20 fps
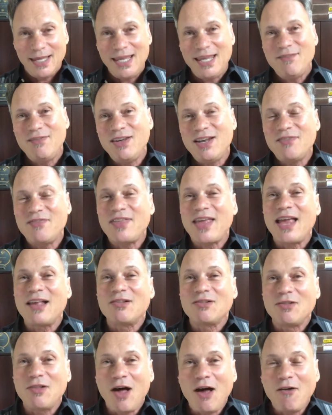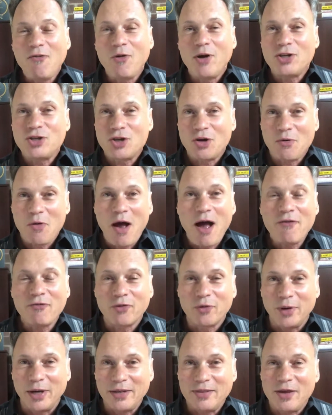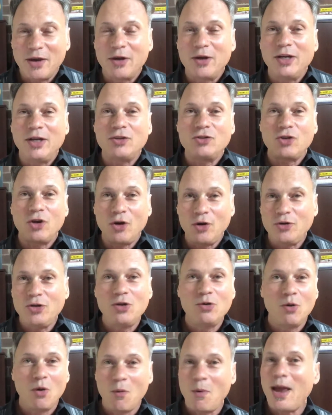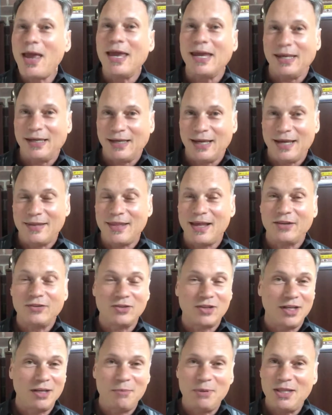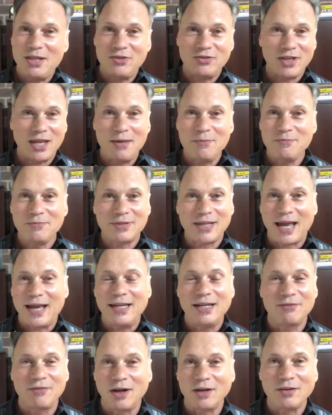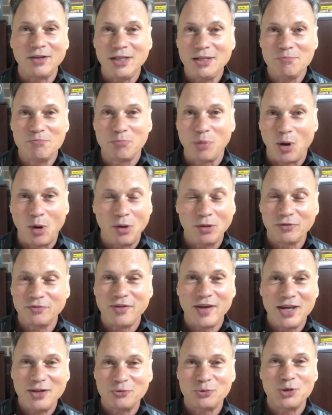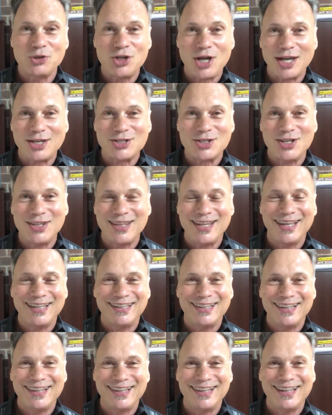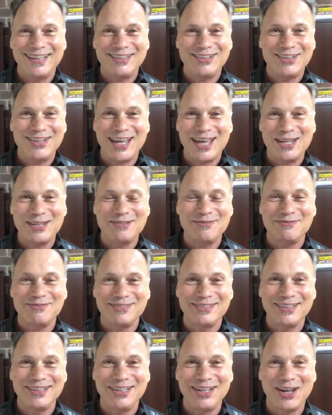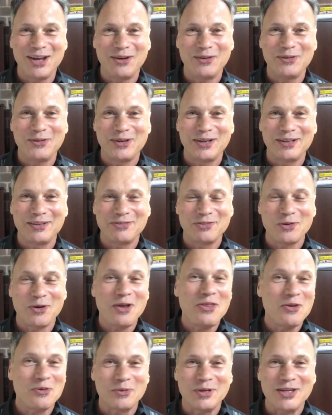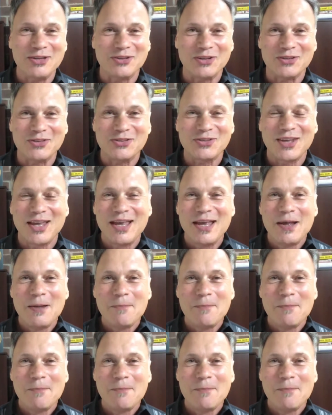Even if they love what you're offering, they're going to turn you away. And that's going to be the same kind of ugly, bald-faced rejection that, that you get, you know, uh, for other reasons.